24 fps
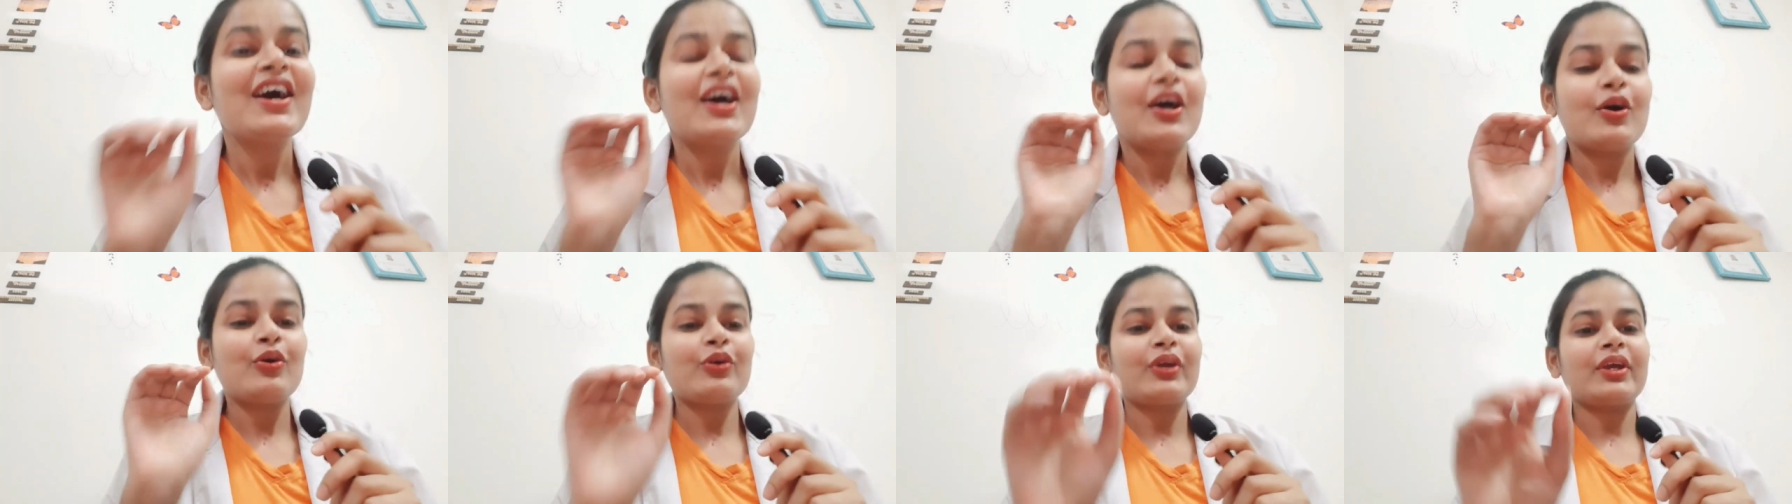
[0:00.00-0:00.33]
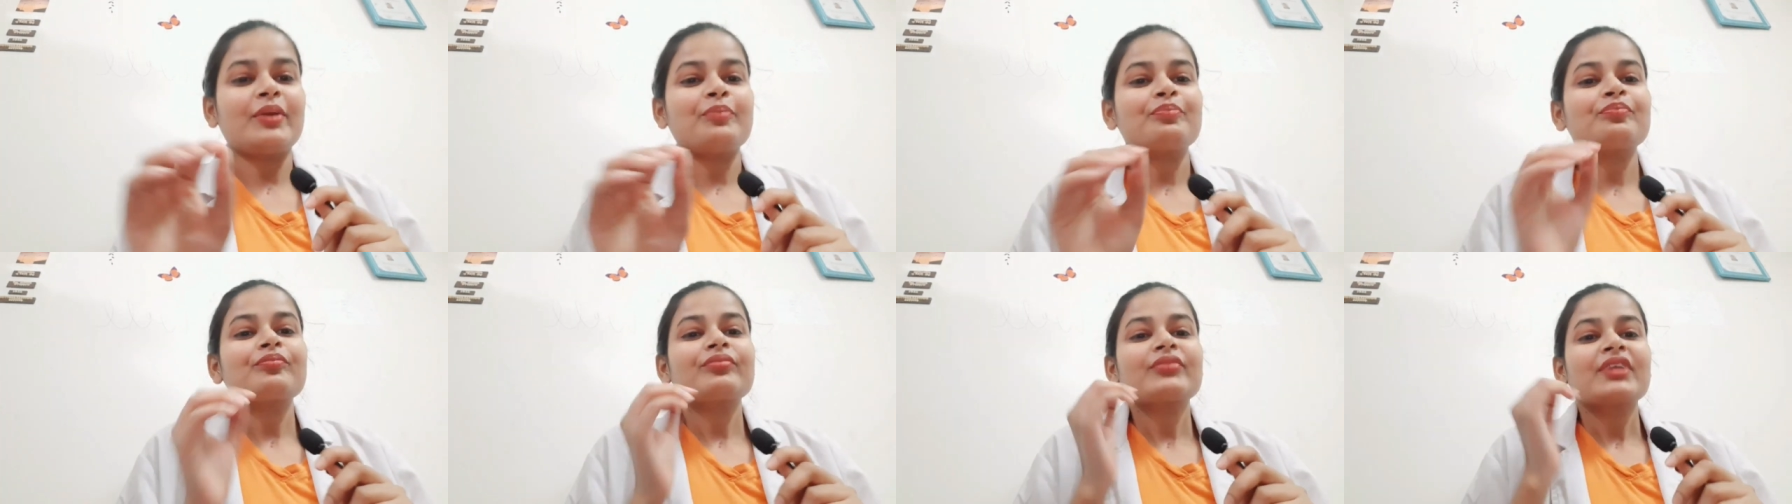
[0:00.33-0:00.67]

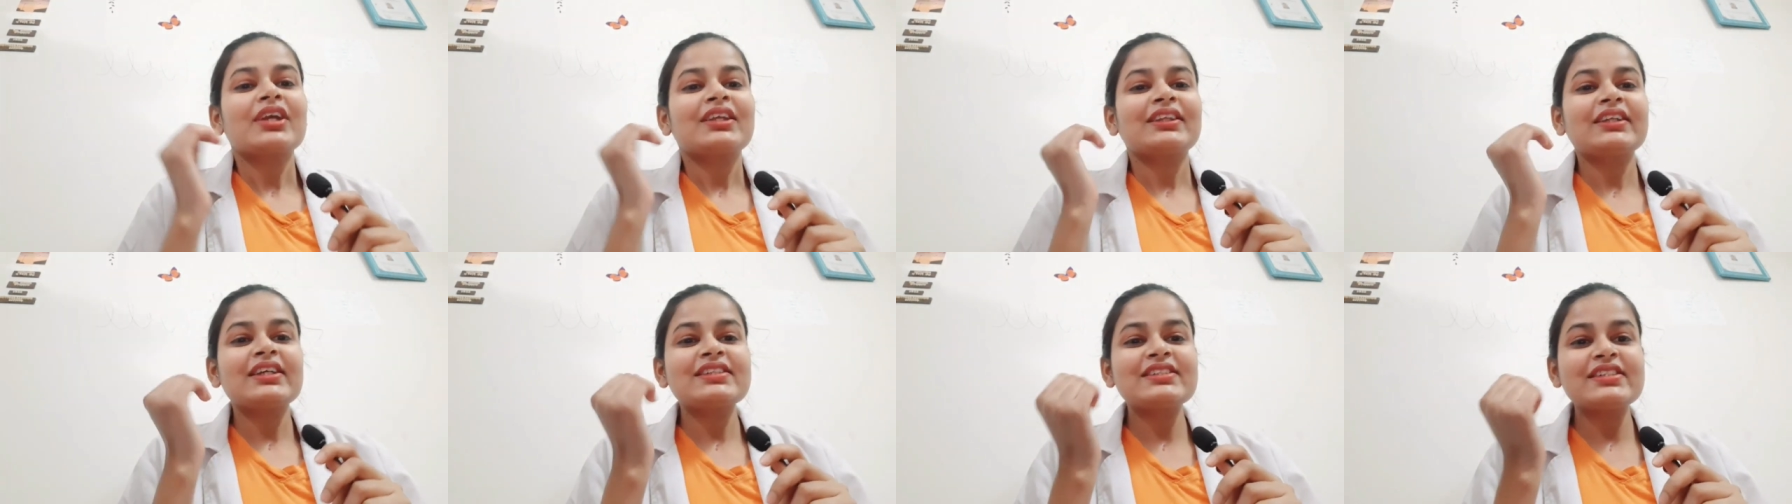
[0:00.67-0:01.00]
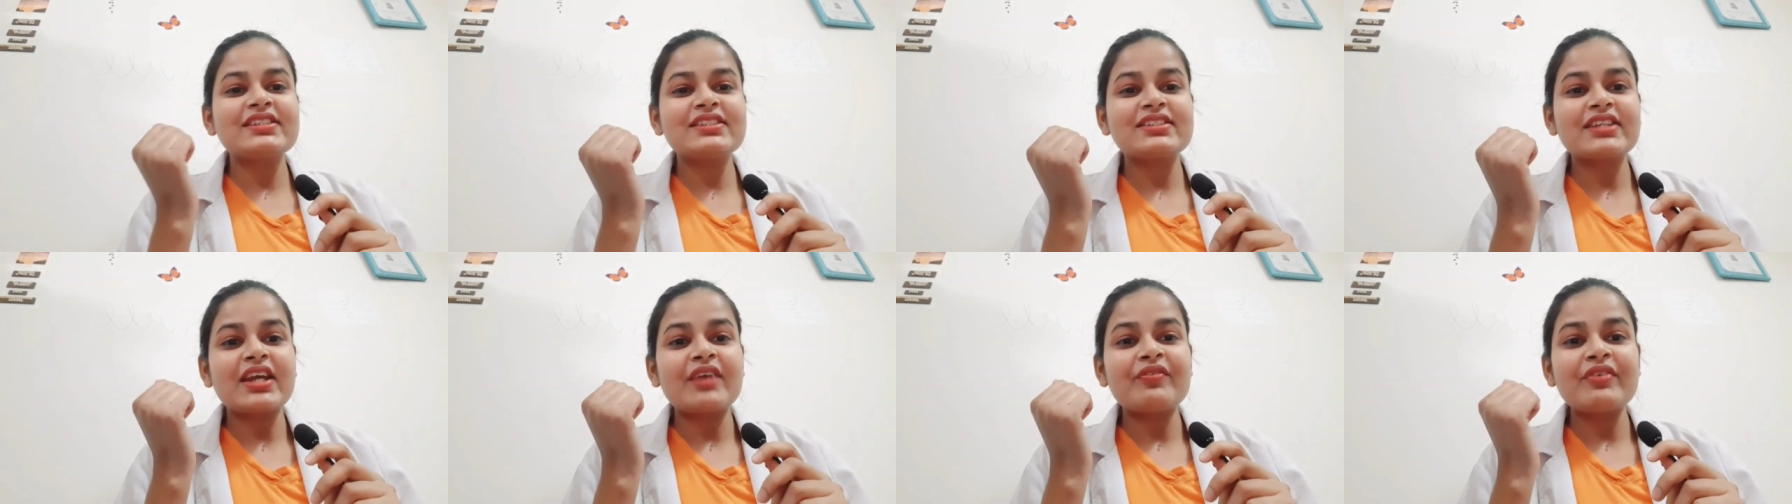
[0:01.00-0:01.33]
Okay, the
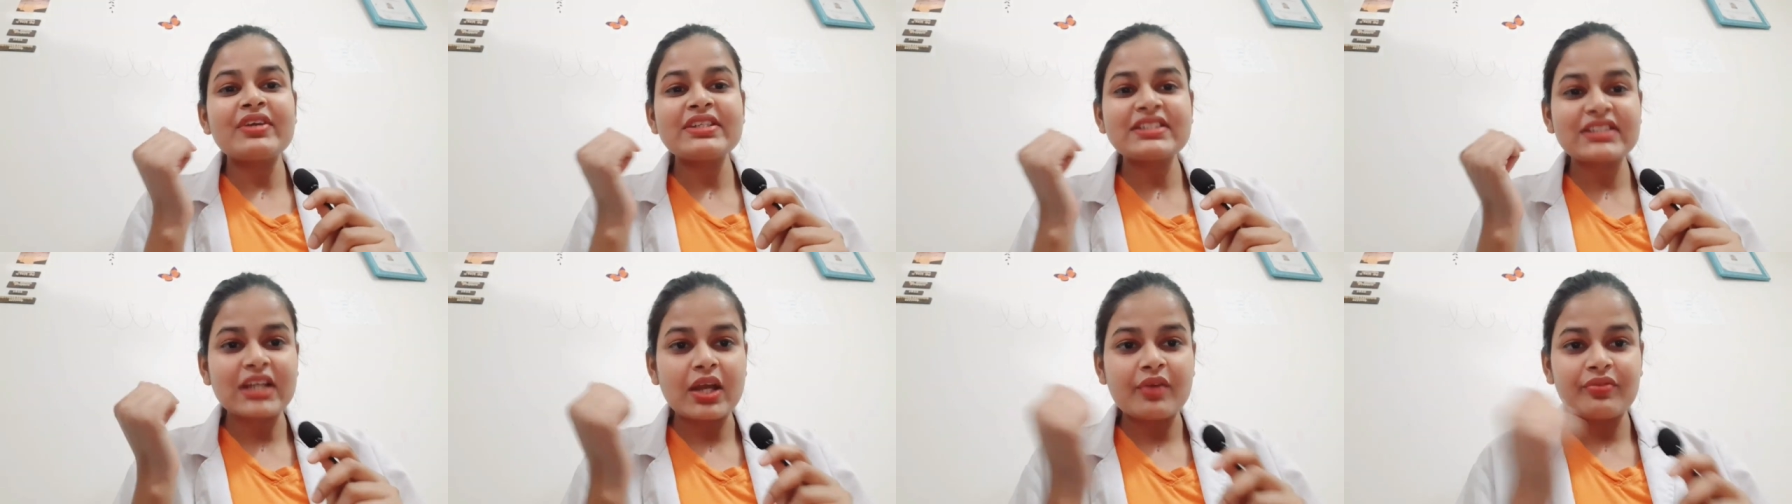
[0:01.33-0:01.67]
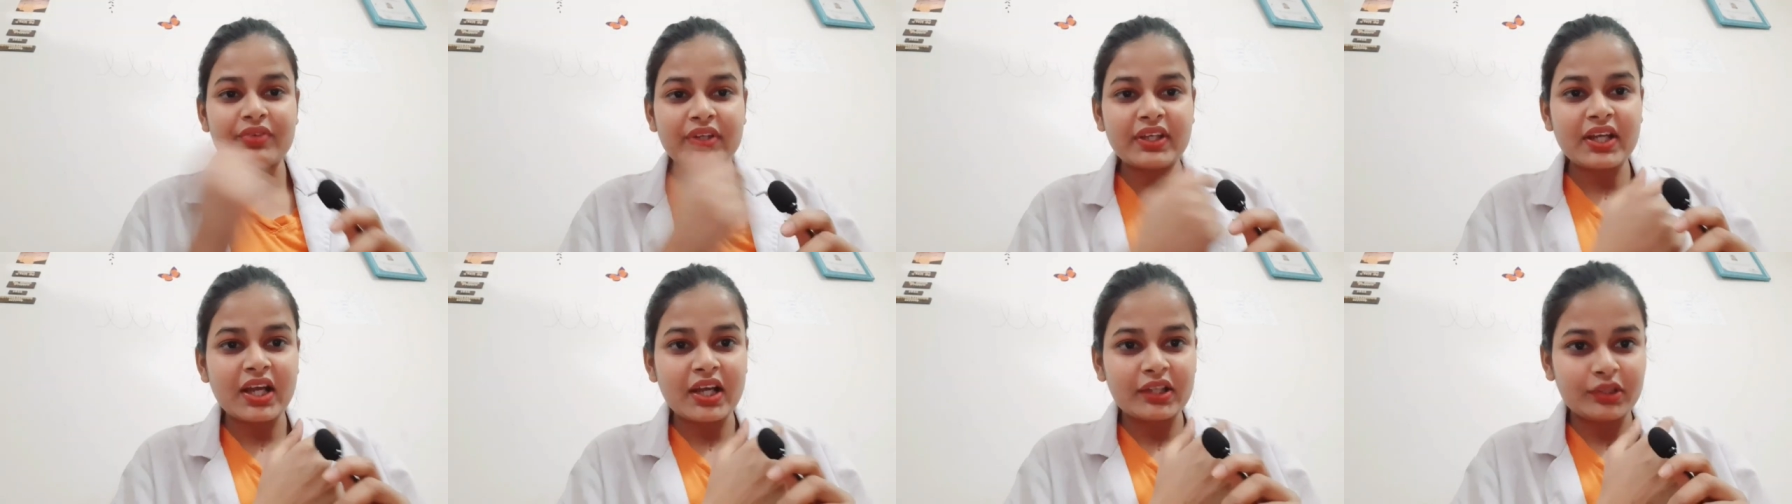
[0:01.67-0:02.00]
gingiva is
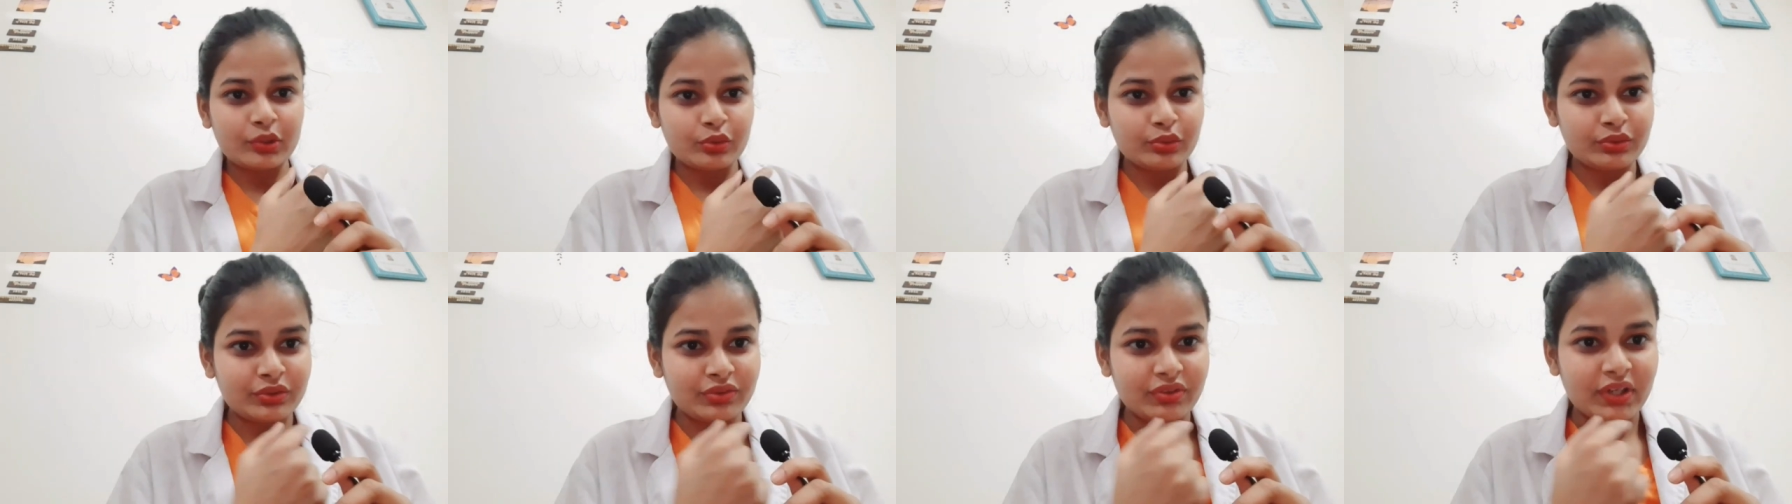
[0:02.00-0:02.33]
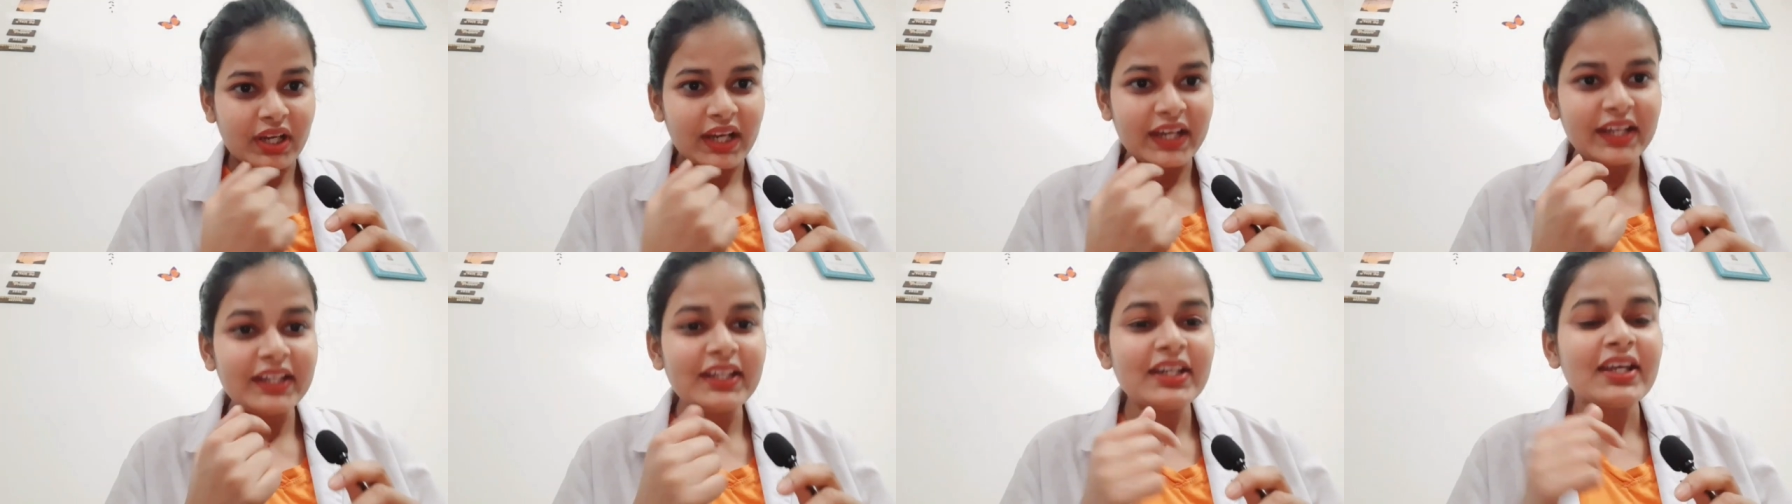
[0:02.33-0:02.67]
covering our tooth,
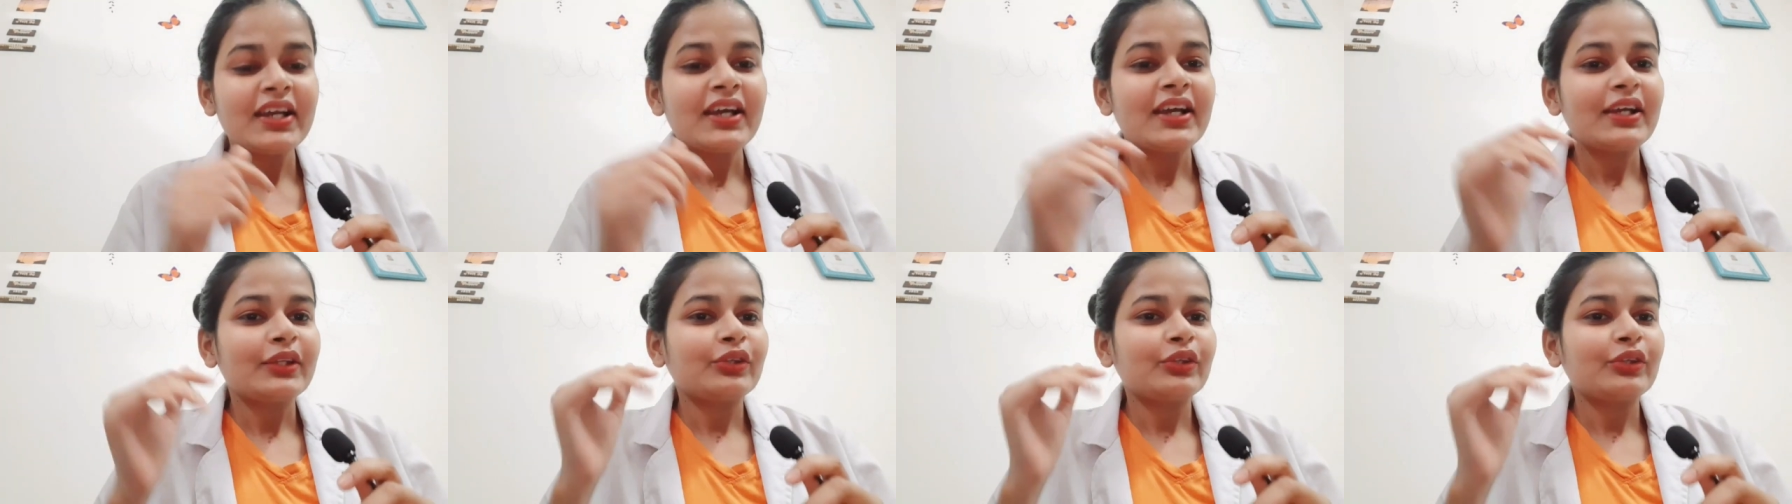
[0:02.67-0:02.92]
right?